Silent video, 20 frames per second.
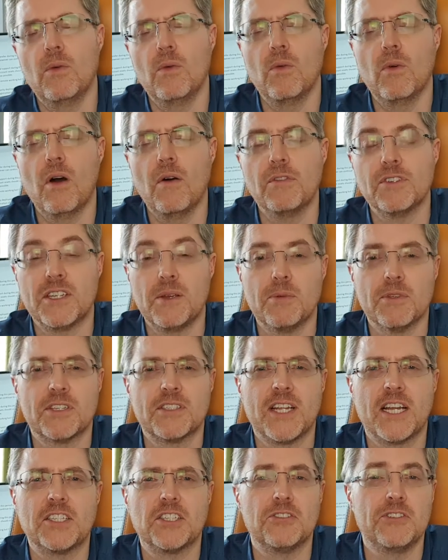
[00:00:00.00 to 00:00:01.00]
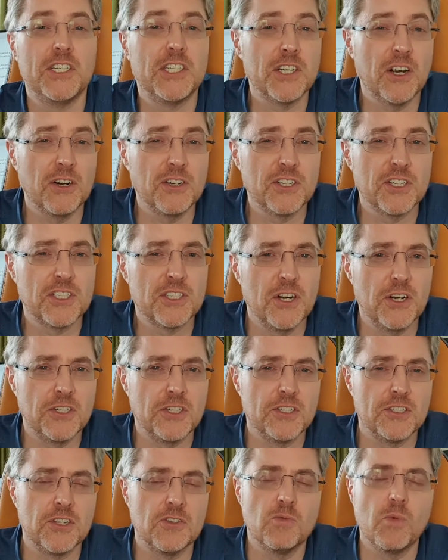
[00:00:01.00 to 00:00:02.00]
Obviously with statutory charges
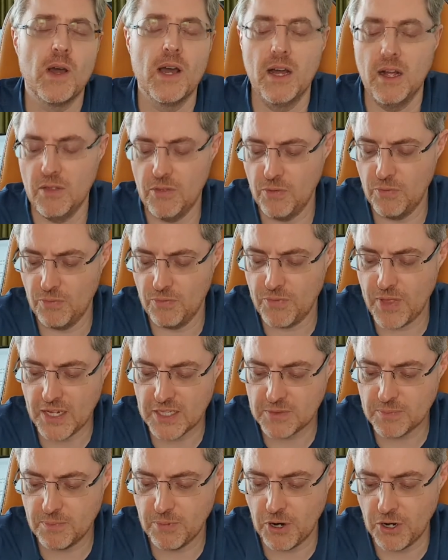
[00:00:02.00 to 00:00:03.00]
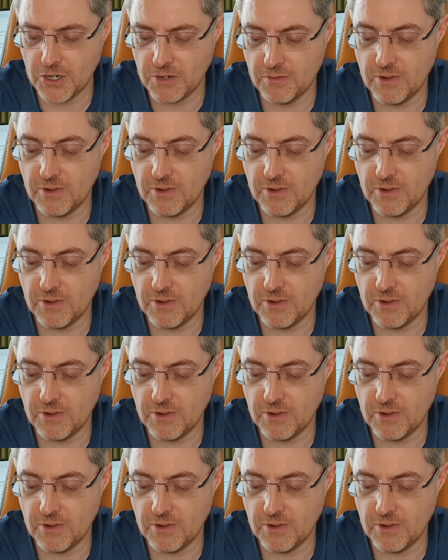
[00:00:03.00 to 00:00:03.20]
searches as well, that's part of